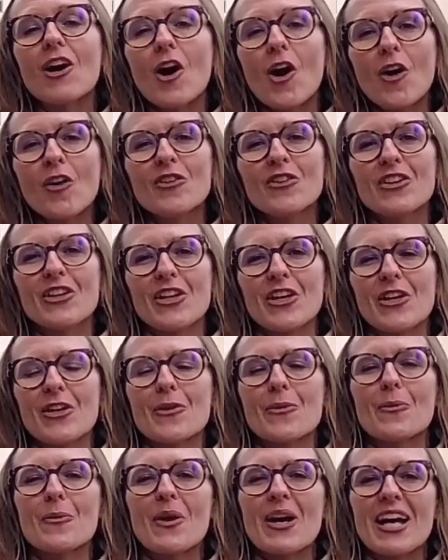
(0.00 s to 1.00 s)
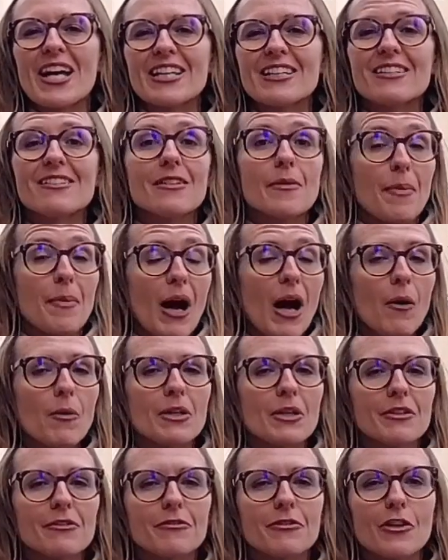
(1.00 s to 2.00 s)
only when the
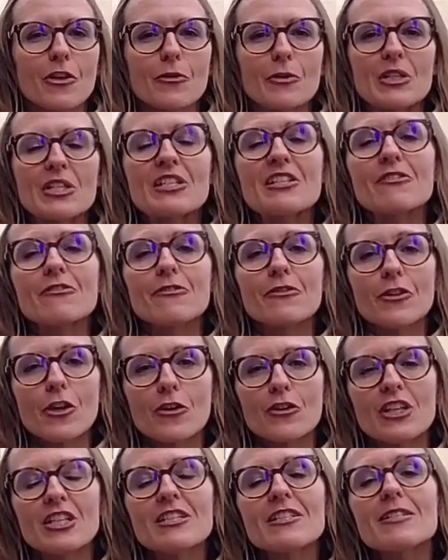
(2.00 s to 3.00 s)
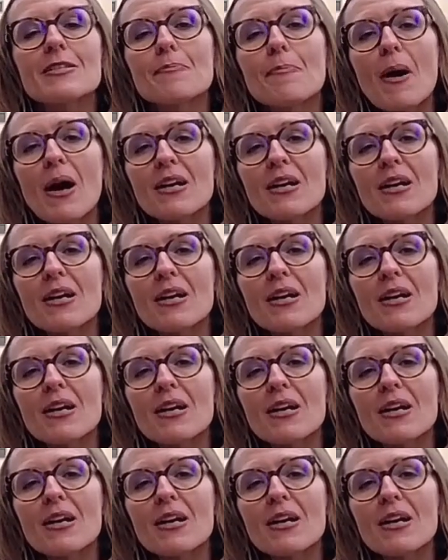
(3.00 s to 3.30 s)
power in Florence